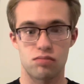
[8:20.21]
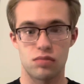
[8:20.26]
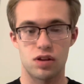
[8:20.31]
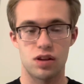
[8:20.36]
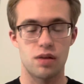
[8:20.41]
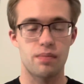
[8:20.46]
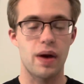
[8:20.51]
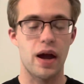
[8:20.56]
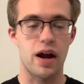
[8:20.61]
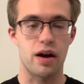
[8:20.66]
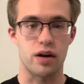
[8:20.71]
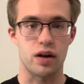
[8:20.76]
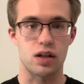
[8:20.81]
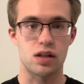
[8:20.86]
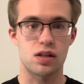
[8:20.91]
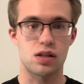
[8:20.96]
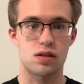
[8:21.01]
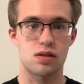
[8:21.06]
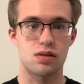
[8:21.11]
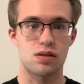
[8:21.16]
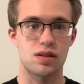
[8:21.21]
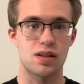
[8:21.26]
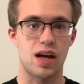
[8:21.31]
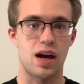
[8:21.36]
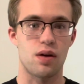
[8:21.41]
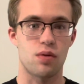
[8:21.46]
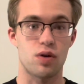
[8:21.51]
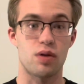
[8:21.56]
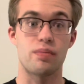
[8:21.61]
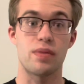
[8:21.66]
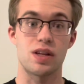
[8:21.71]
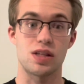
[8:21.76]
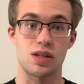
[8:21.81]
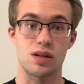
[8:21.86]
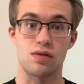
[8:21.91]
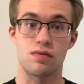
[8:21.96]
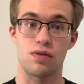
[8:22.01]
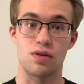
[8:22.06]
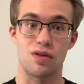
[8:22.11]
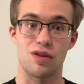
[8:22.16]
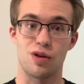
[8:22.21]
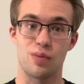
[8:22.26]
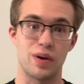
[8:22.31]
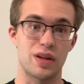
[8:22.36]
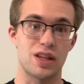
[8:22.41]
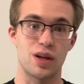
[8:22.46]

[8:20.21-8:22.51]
the parents that were missing for a little bit.